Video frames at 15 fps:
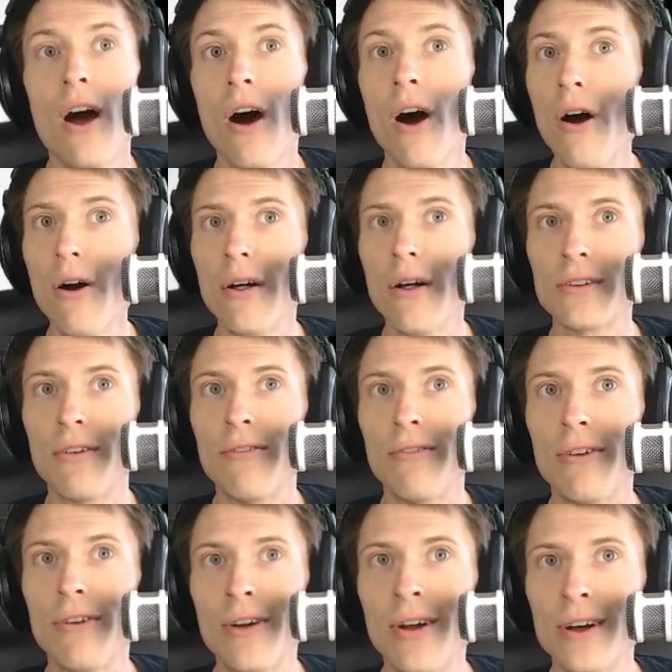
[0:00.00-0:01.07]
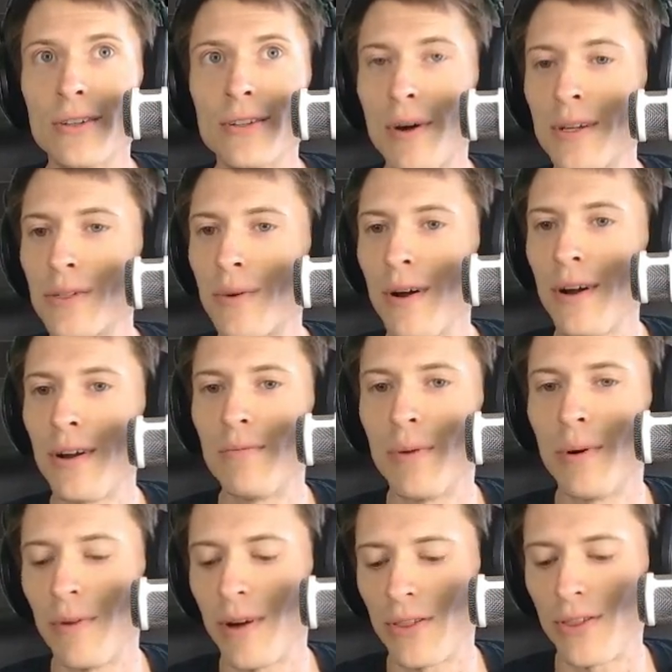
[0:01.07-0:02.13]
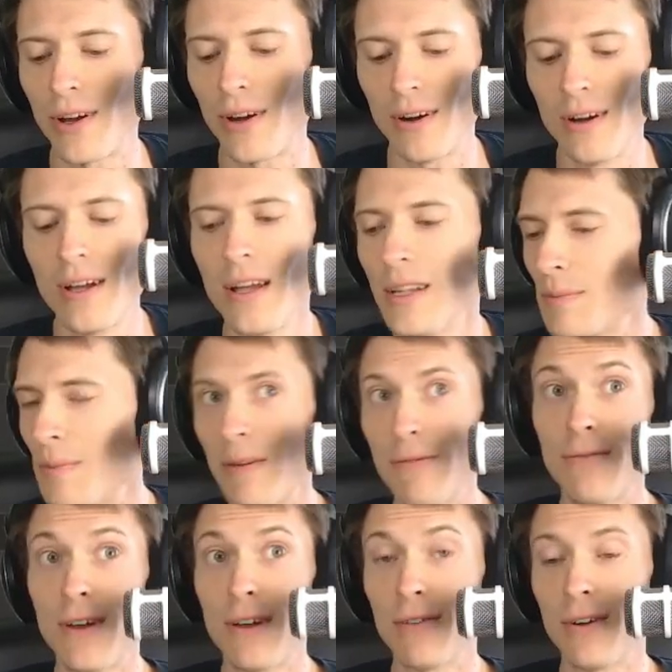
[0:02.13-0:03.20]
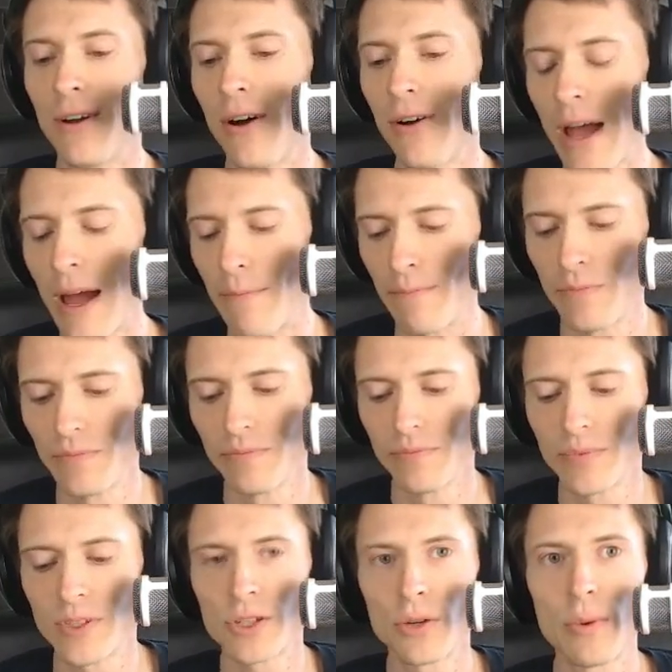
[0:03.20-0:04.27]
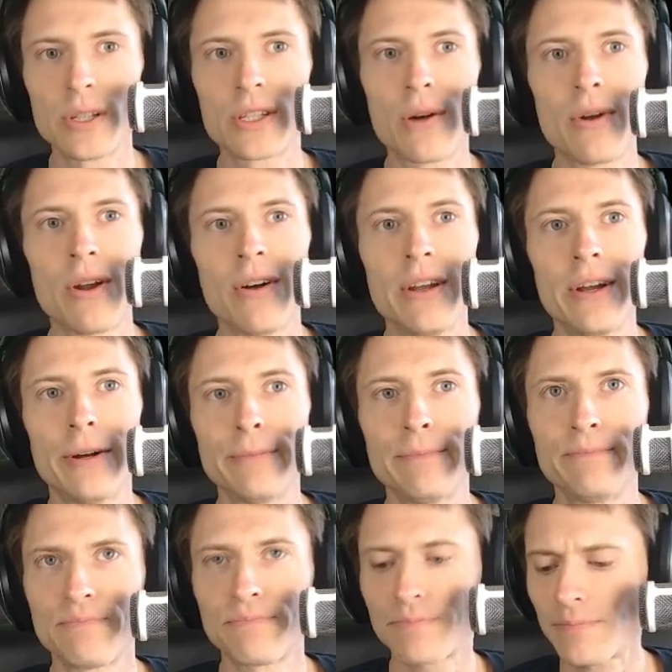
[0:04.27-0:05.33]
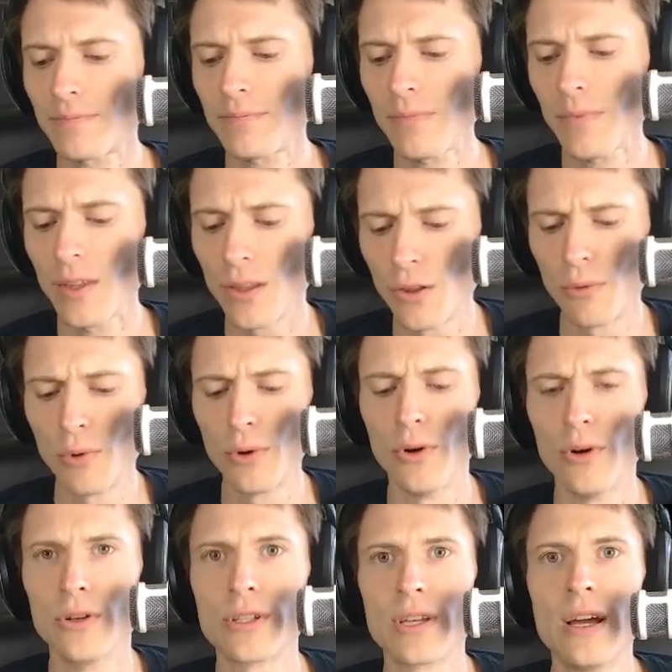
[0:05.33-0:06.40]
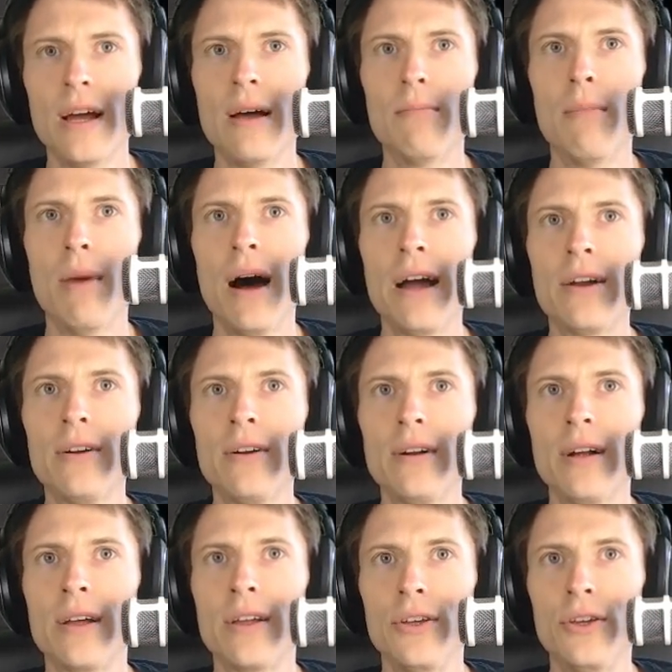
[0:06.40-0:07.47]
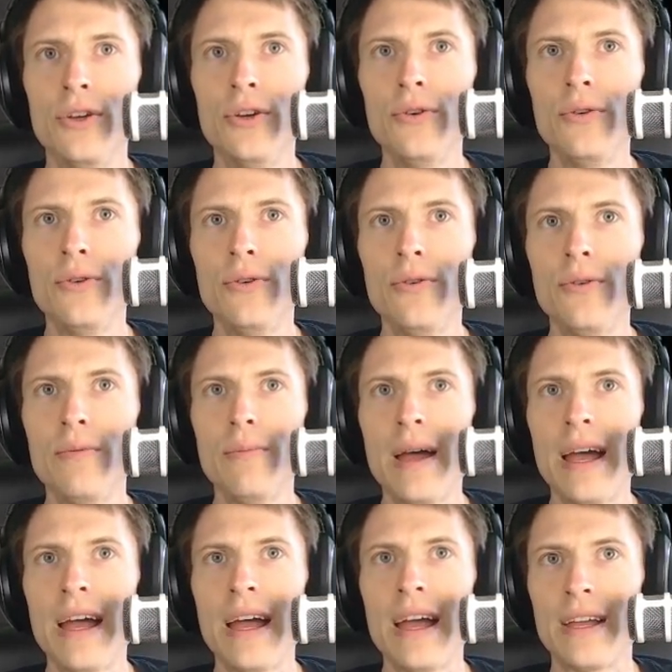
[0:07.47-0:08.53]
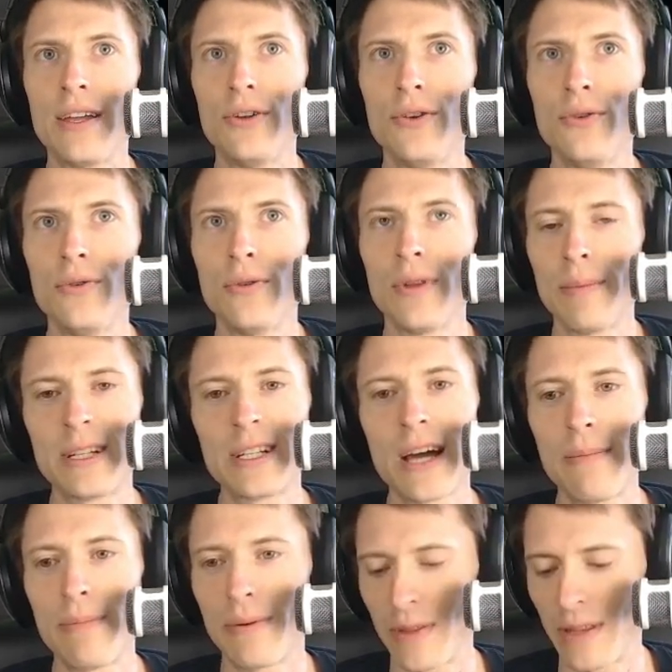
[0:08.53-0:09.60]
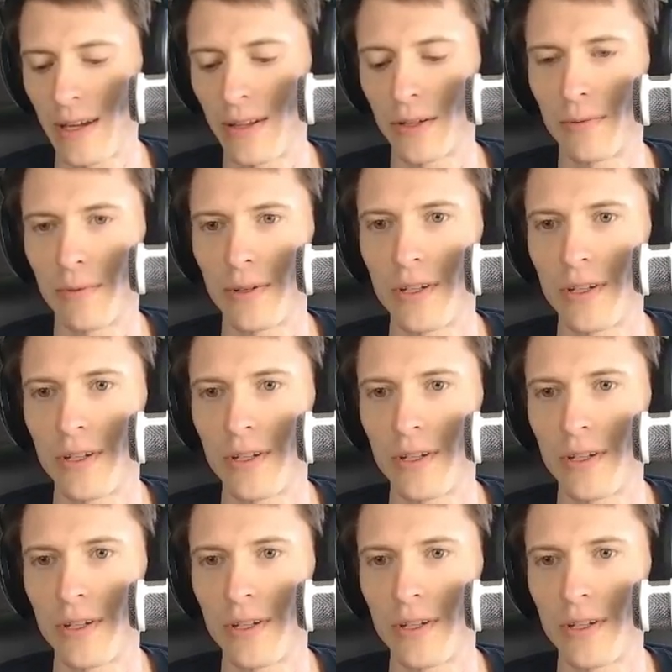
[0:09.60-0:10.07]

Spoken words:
Oh, that's a very nice white square you've put right there. It's my favorite. Okay, so what's going on here? The rules. Minor, let me type it with English words